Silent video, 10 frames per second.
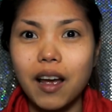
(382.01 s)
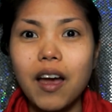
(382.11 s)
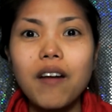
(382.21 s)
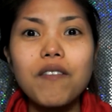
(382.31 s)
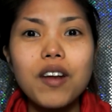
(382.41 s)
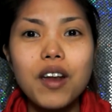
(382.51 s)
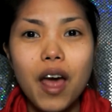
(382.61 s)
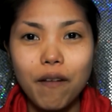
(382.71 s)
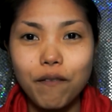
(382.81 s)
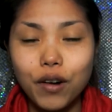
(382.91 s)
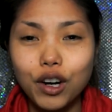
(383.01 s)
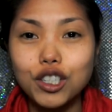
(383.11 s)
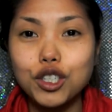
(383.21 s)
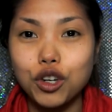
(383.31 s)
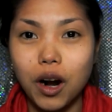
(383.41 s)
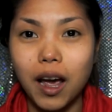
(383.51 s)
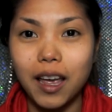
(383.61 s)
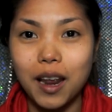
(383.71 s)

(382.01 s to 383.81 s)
I have never tried